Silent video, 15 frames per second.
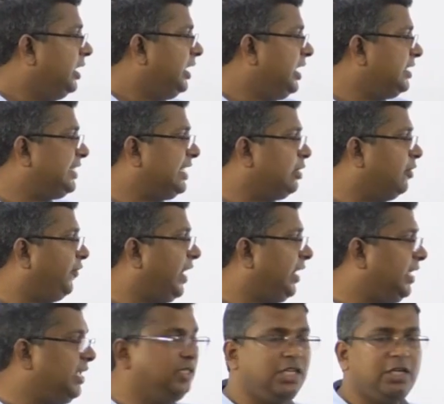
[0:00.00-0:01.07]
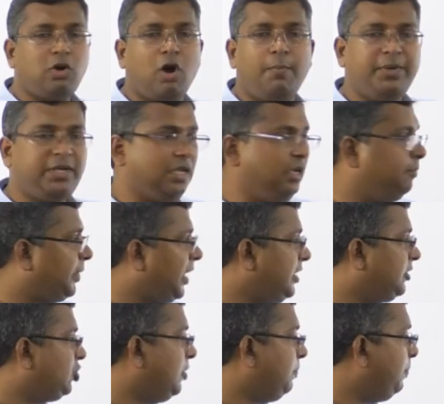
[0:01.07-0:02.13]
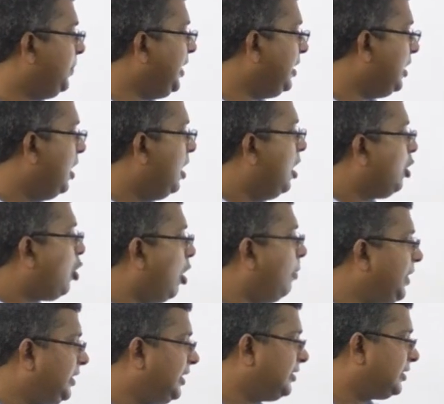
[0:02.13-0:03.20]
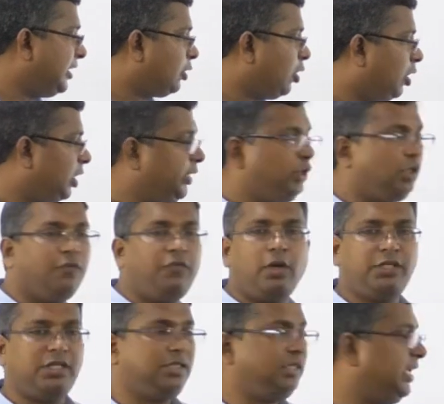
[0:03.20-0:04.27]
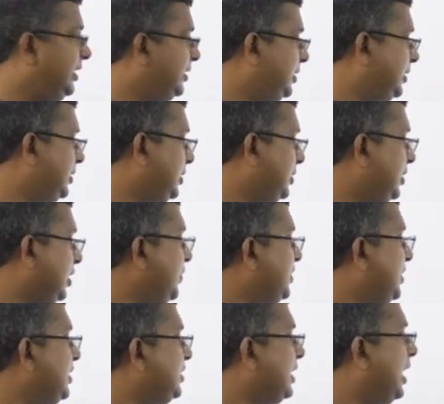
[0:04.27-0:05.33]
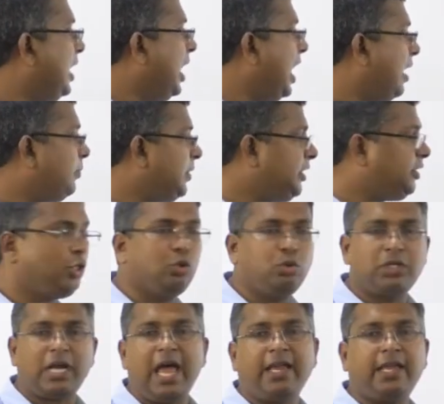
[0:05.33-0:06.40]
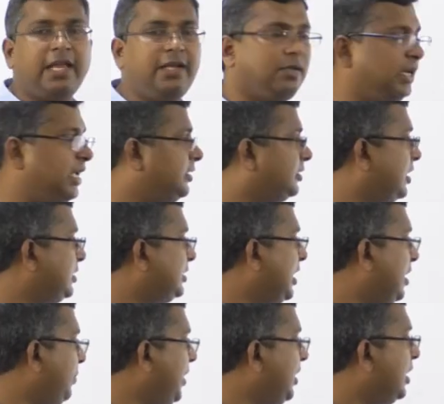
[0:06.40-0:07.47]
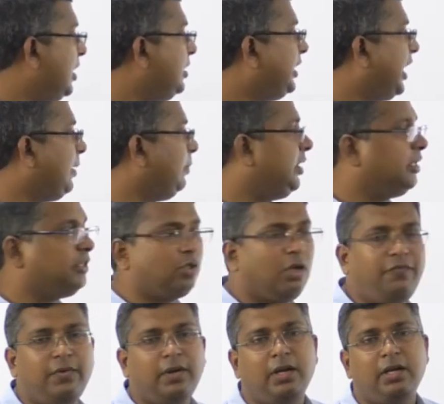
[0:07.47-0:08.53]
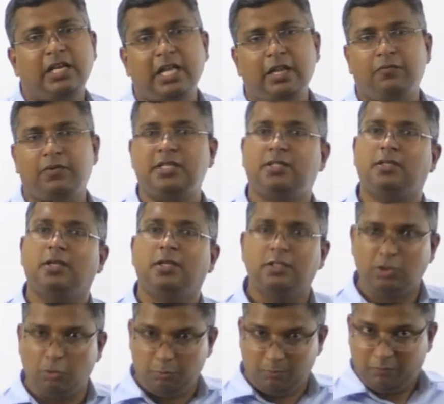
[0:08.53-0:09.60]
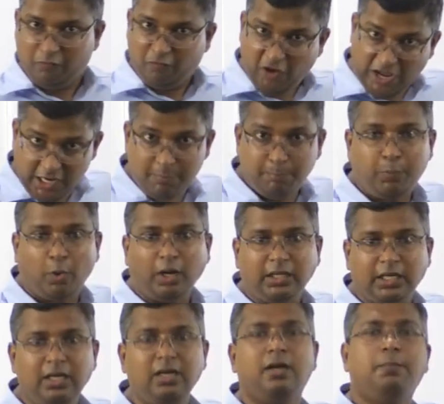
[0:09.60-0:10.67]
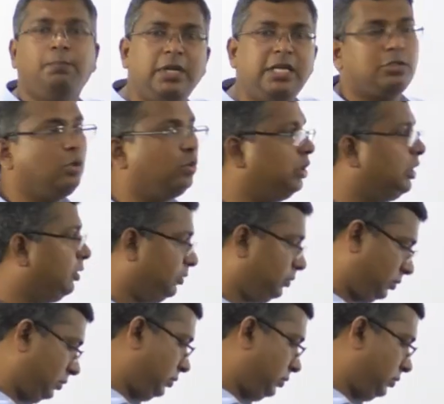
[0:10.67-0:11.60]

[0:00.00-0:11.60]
easing of arranging competitively priced shipment, competence and quality of logistics services, ability to track and trace consignment, timeliness of deliveries. So very important, please note down.